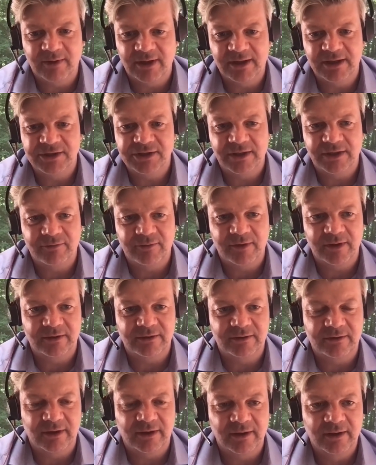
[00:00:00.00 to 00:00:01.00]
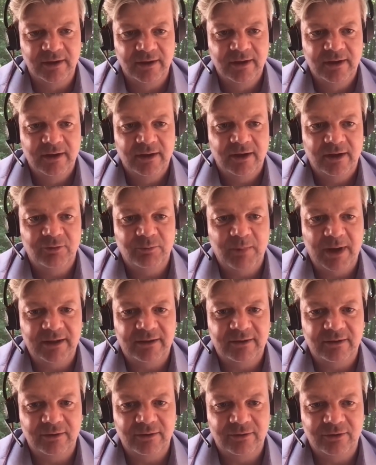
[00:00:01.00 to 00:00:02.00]
initiative that uh, is meant
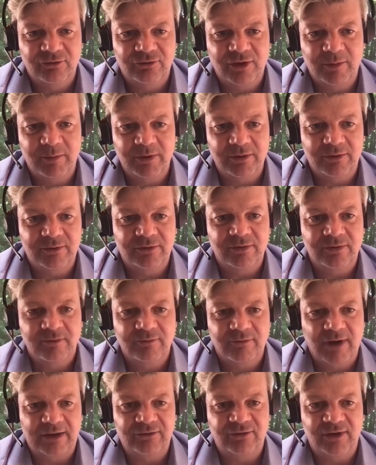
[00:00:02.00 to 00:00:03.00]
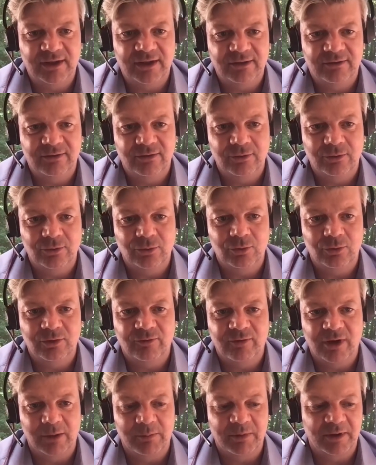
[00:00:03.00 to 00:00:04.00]
to distribute vaccine to
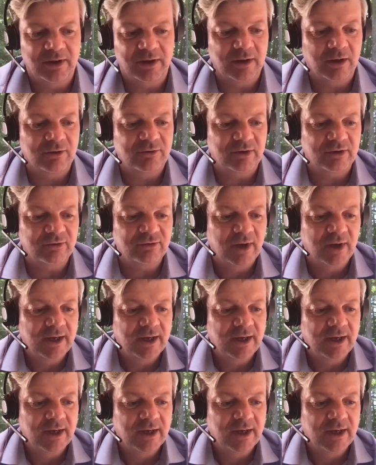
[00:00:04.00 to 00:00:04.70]
developing countries.